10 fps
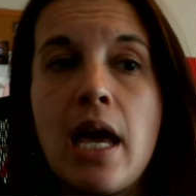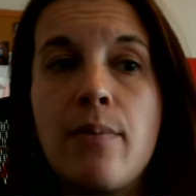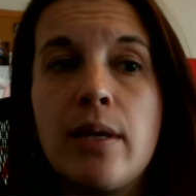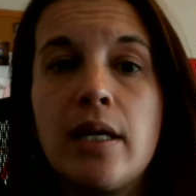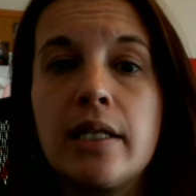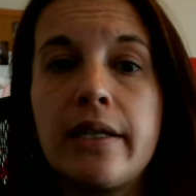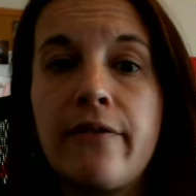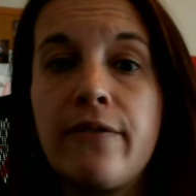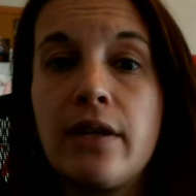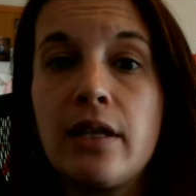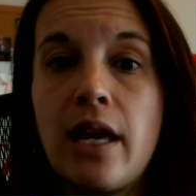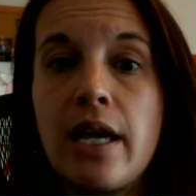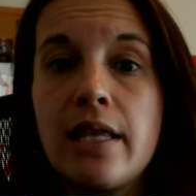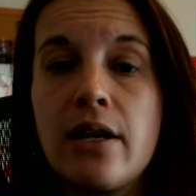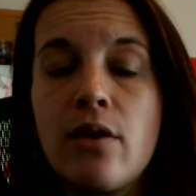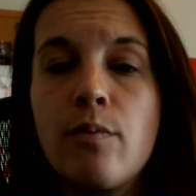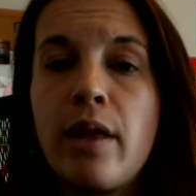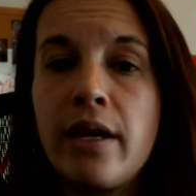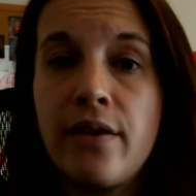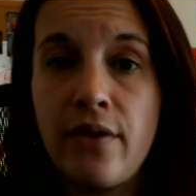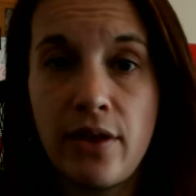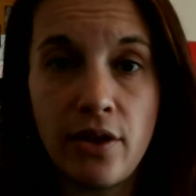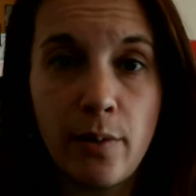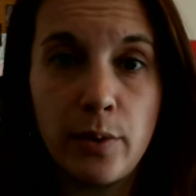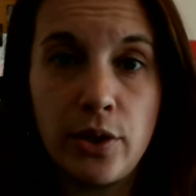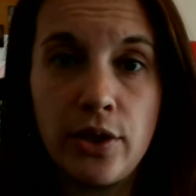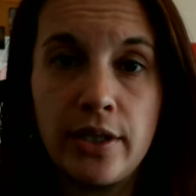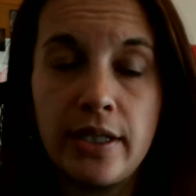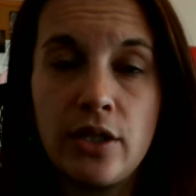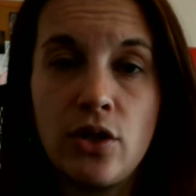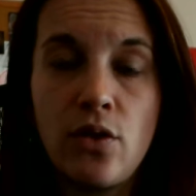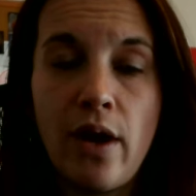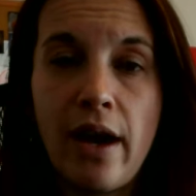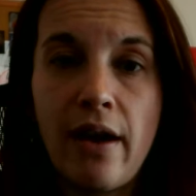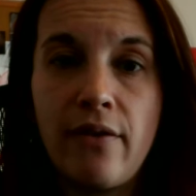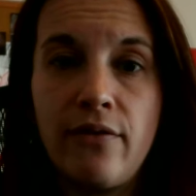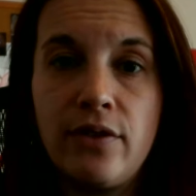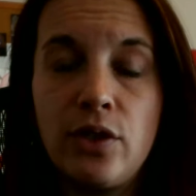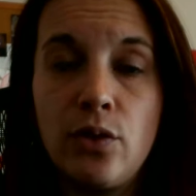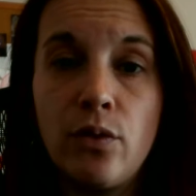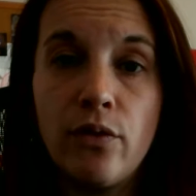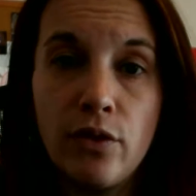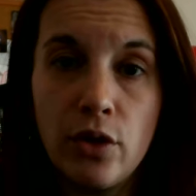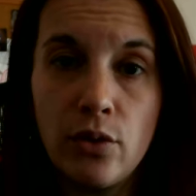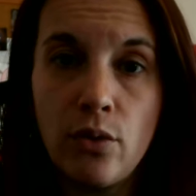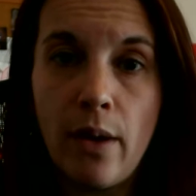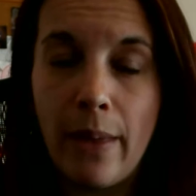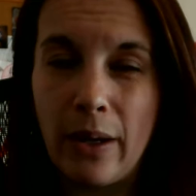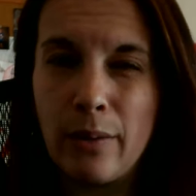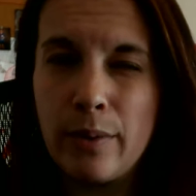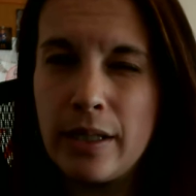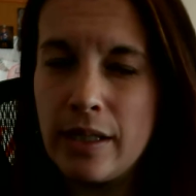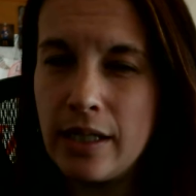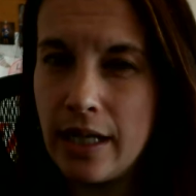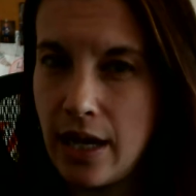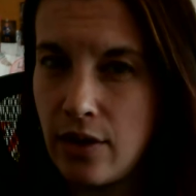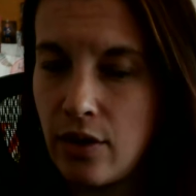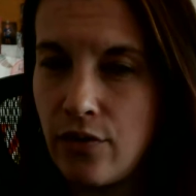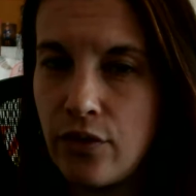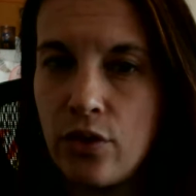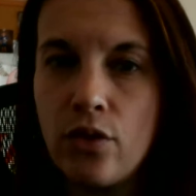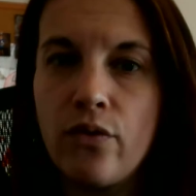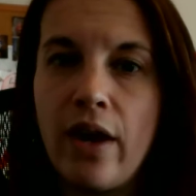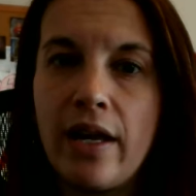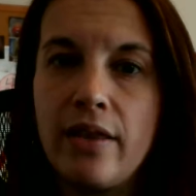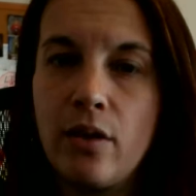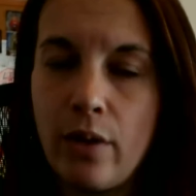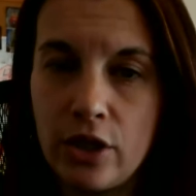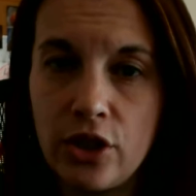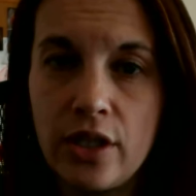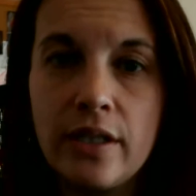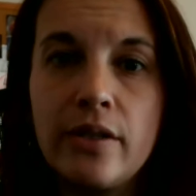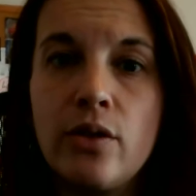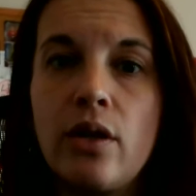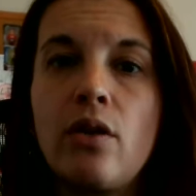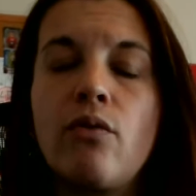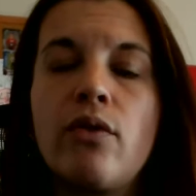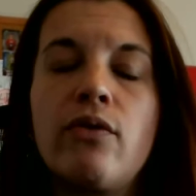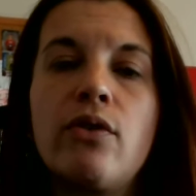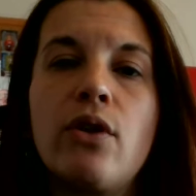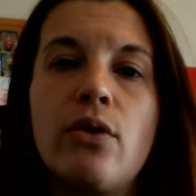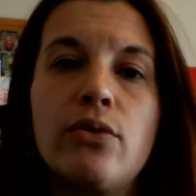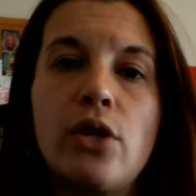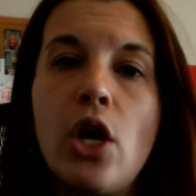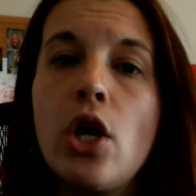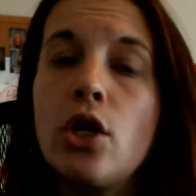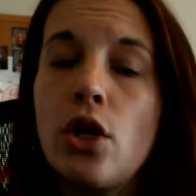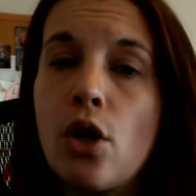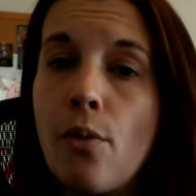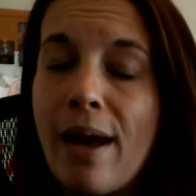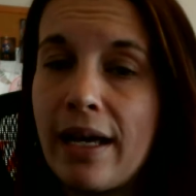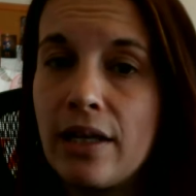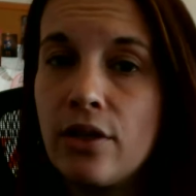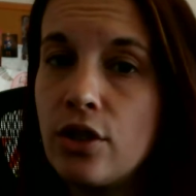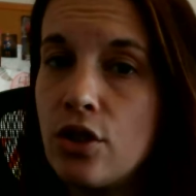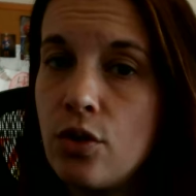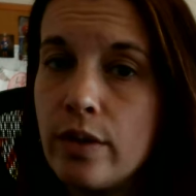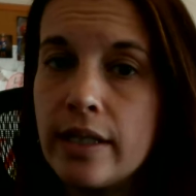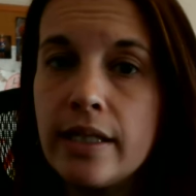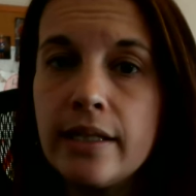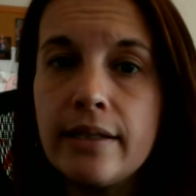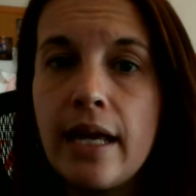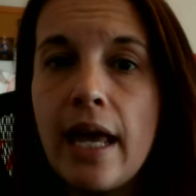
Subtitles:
Because I feel like there are plenty of other opportunities that you have to review. I'm not going to put together a review. You've had the questions. You can review those. You can go back and look at your quizzes.